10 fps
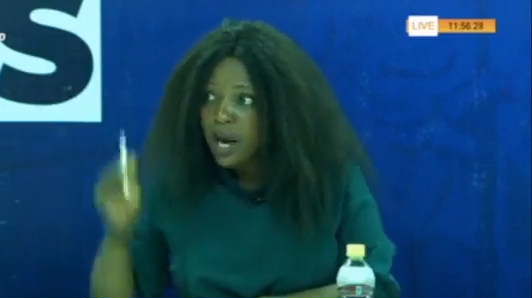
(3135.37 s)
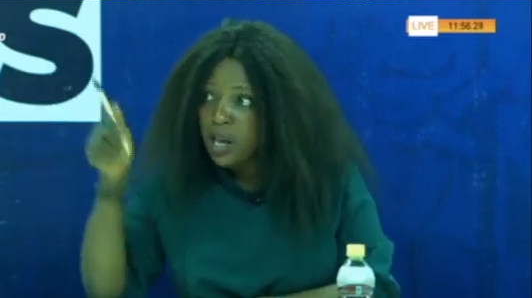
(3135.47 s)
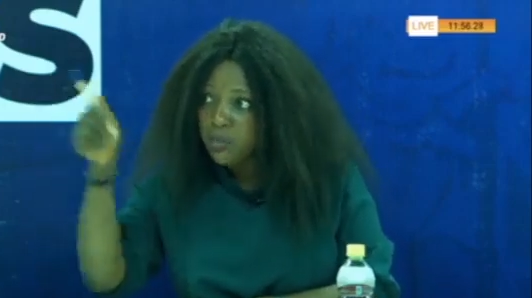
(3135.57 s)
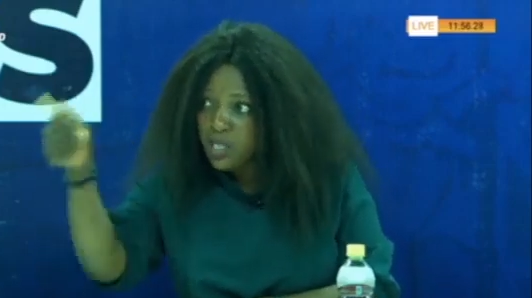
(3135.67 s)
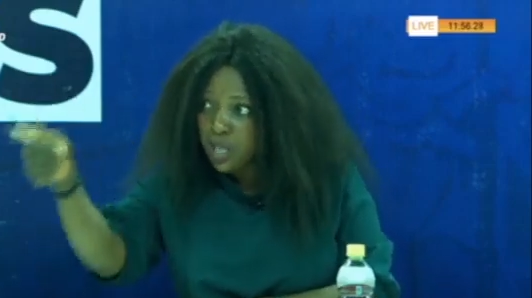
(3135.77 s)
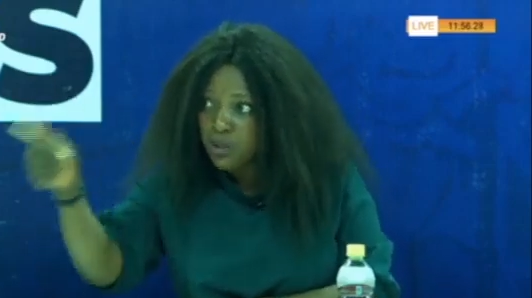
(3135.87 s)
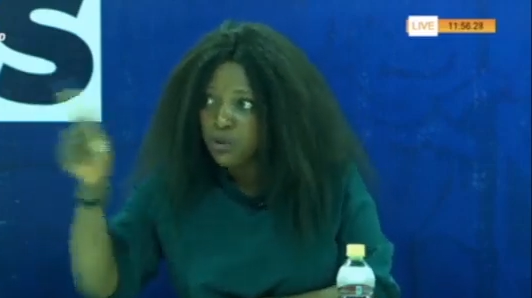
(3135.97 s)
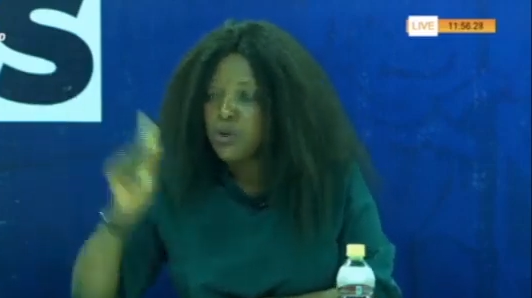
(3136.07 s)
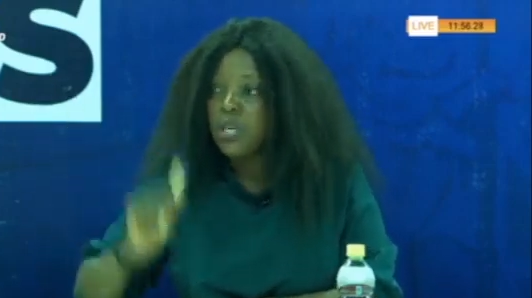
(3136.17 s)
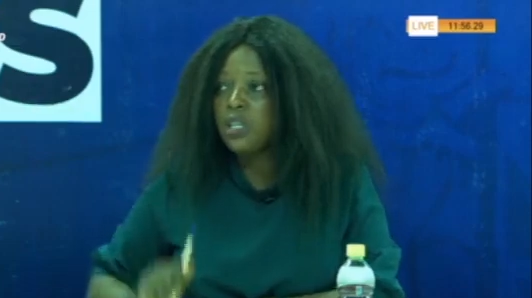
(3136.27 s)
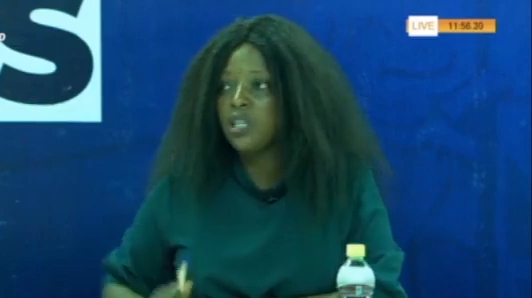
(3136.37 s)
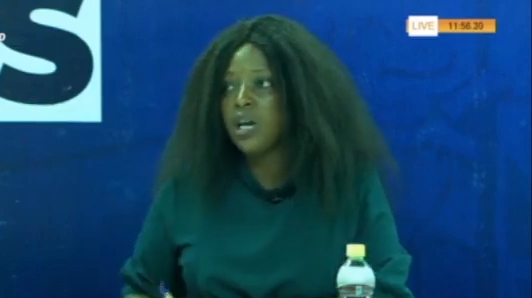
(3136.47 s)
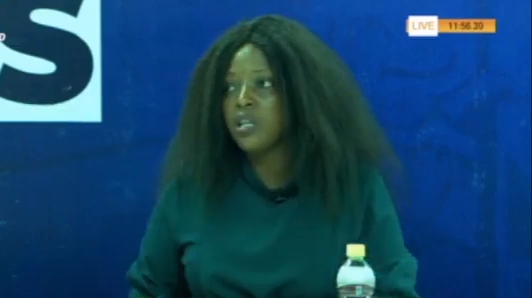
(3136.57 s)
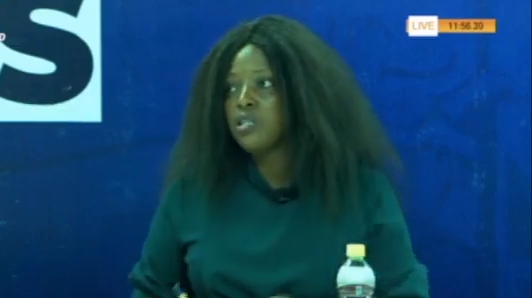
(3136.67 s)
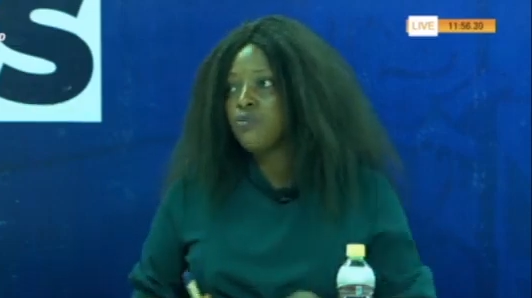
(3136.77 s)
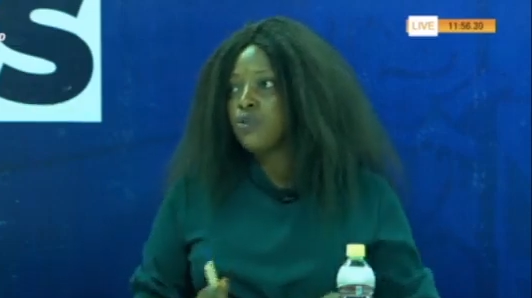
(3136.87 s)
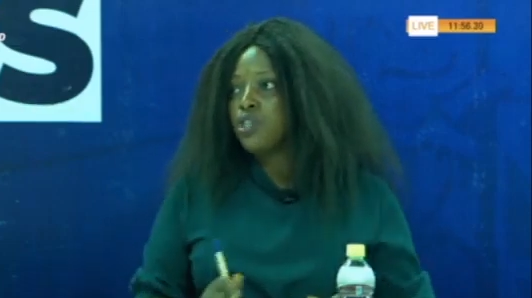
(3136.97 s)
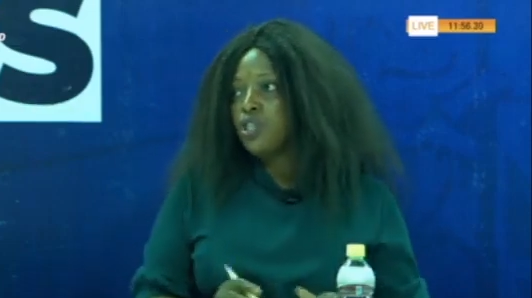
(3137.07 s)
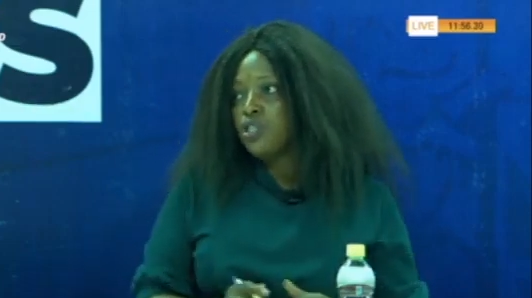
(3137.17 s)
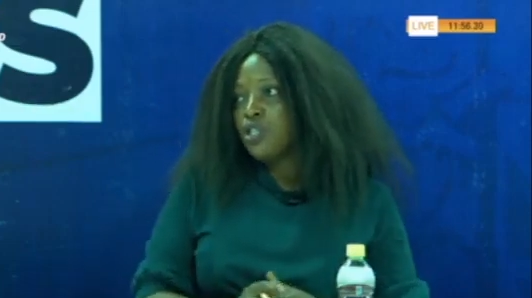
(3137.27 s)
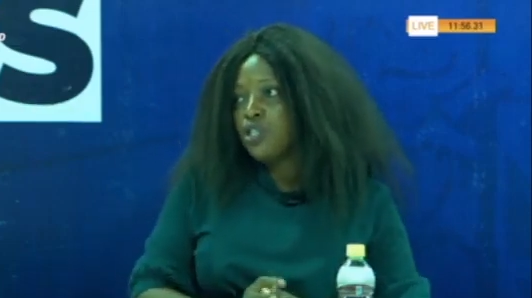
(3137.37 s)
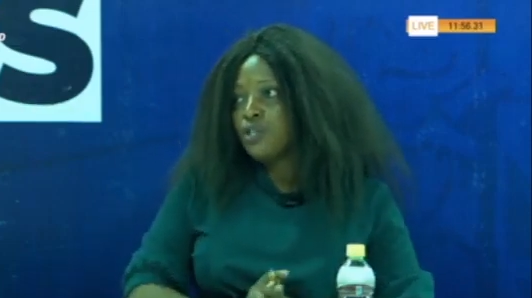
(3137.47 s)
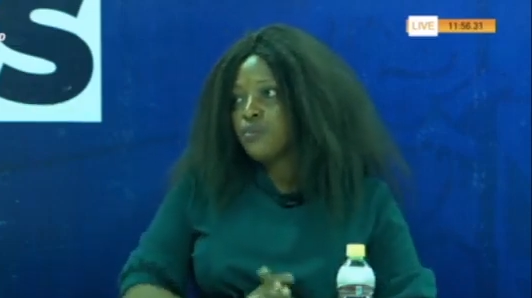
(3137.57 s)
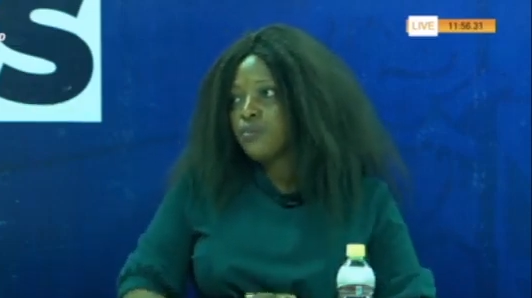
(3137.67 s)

I am telling you, the narrative will change.